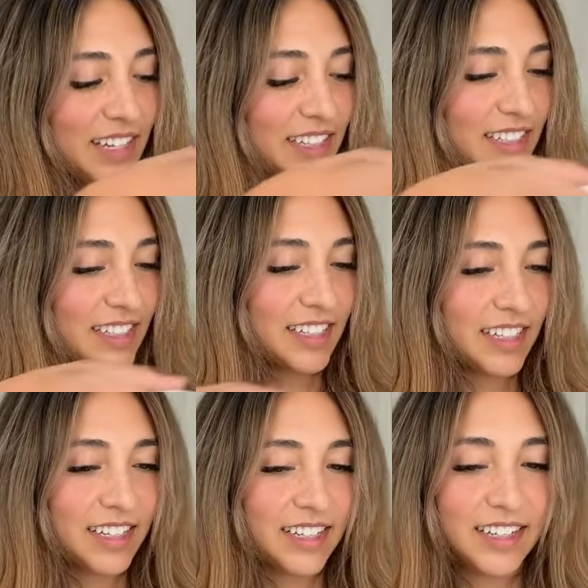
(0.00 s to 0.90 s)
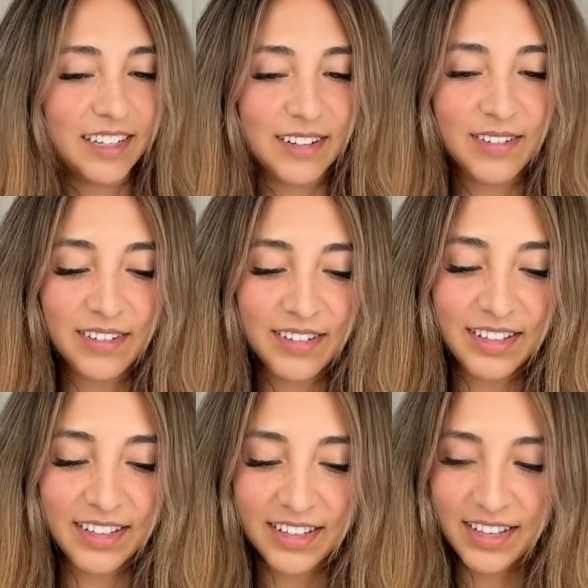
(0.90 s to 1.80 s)
what?
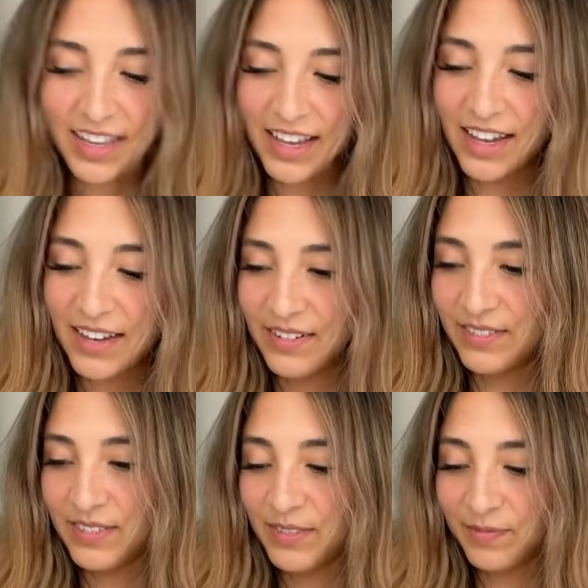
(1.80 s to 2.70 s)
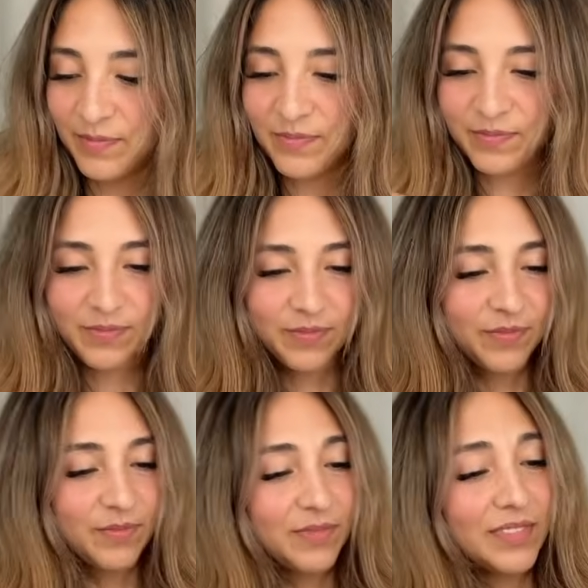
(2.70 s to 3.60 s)
How?
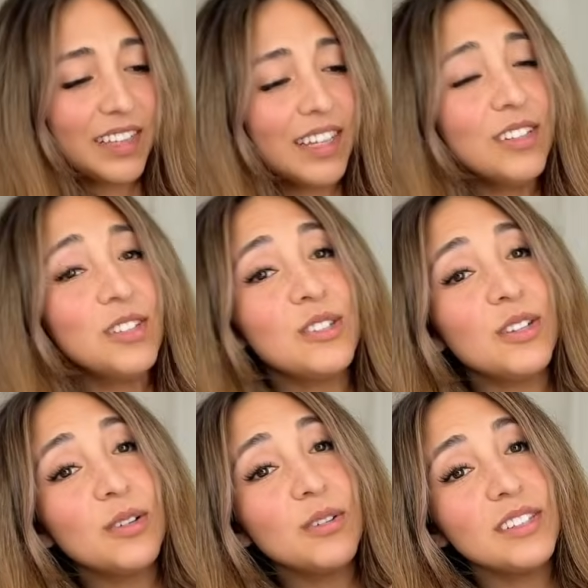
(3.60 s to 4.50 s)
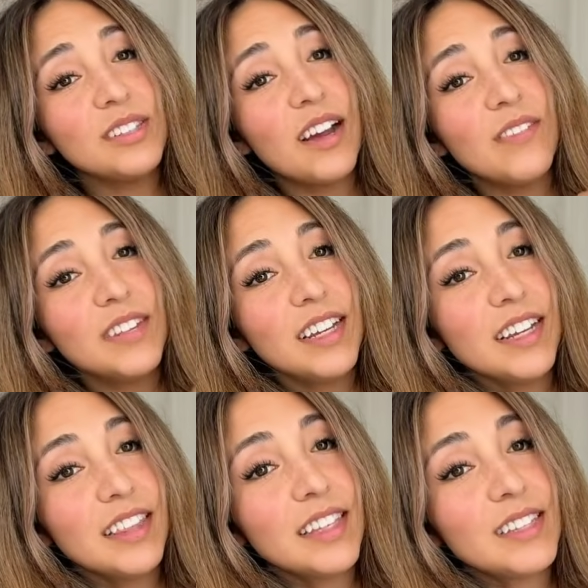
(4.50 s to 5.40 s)
It's so
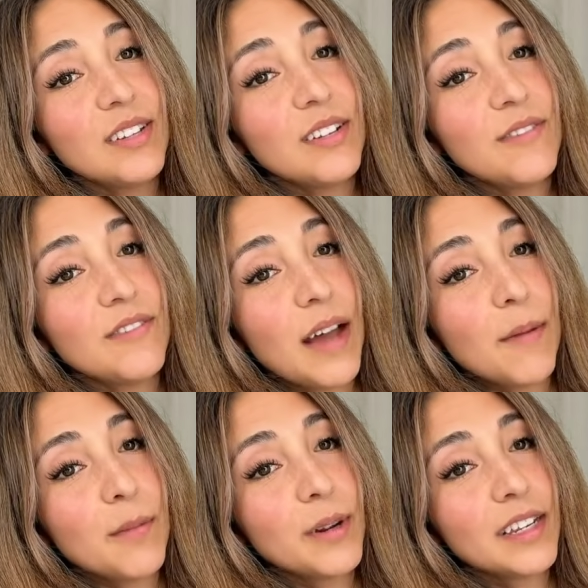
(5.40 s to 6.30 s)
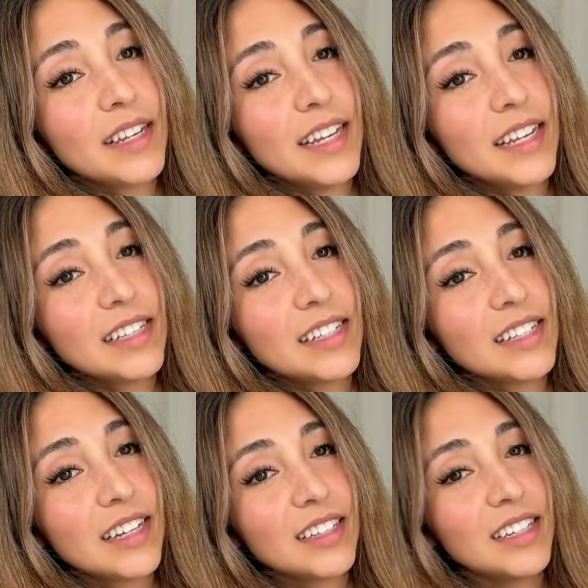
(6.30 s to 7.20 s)
soft. This little fabric
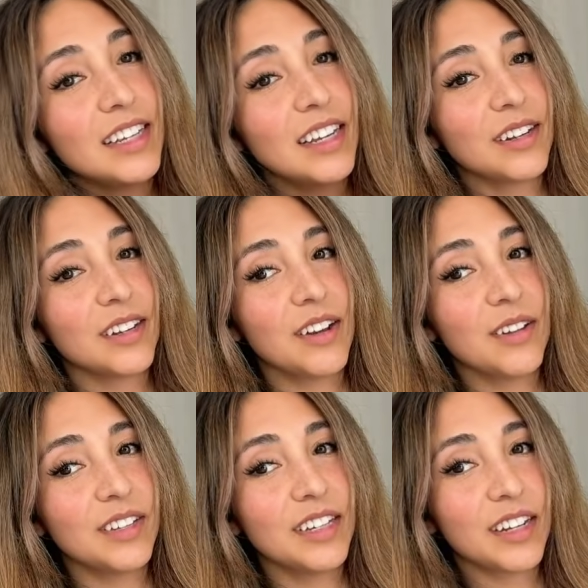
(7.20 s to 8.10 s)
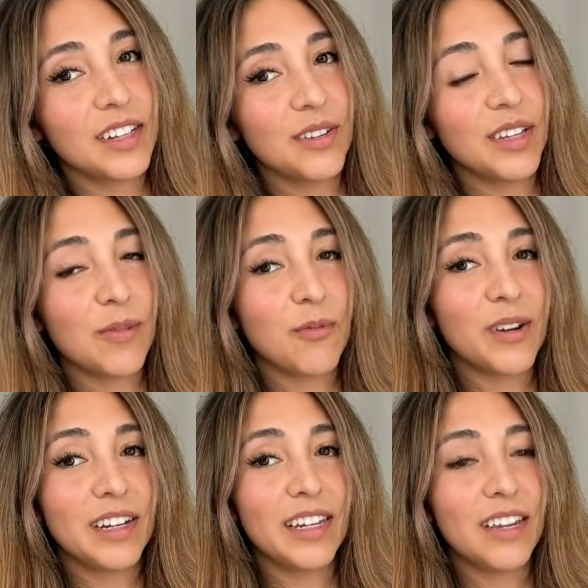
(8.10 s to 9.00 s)
knit, all the knit
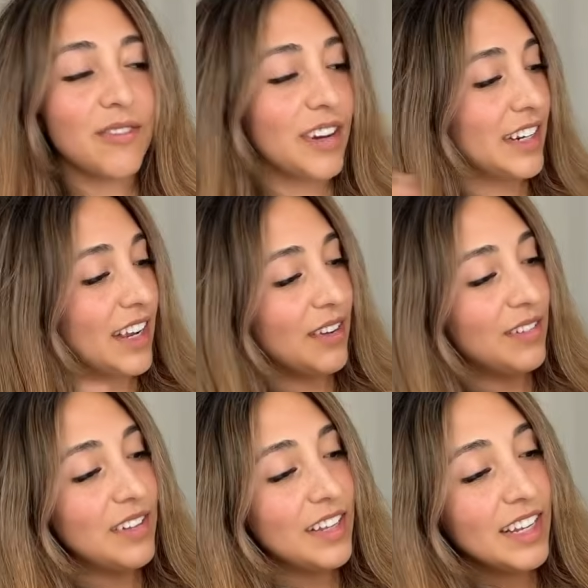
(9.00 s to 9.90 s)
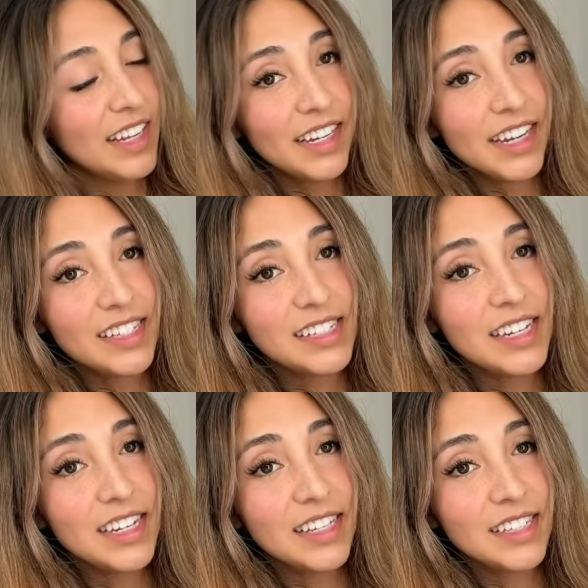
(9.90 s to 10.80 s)
clothing. I'm wearing knit right now. It
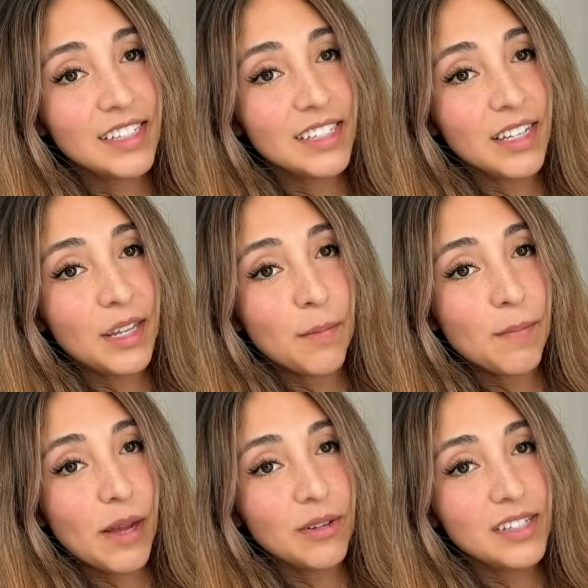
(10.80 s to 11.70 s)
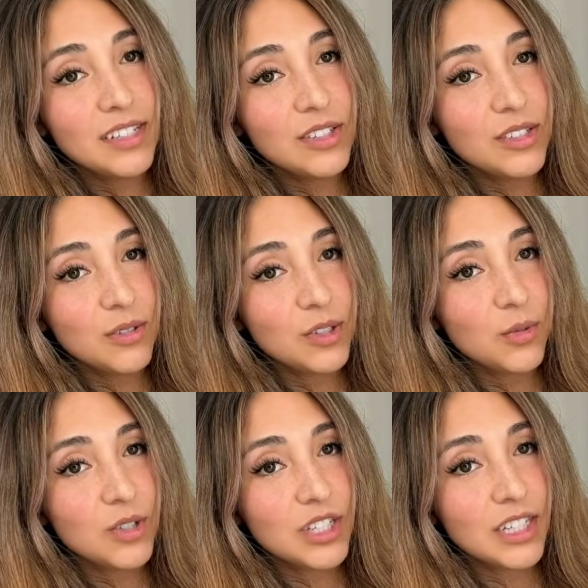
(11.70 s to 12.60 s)
has knit, it bounces
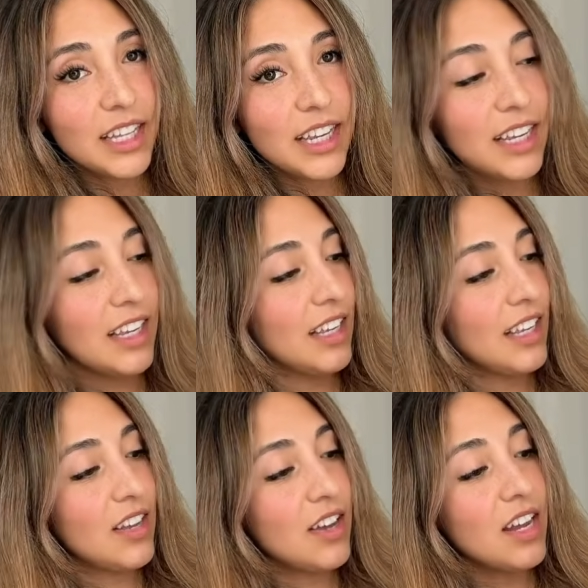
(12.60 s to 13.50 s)
so squishily.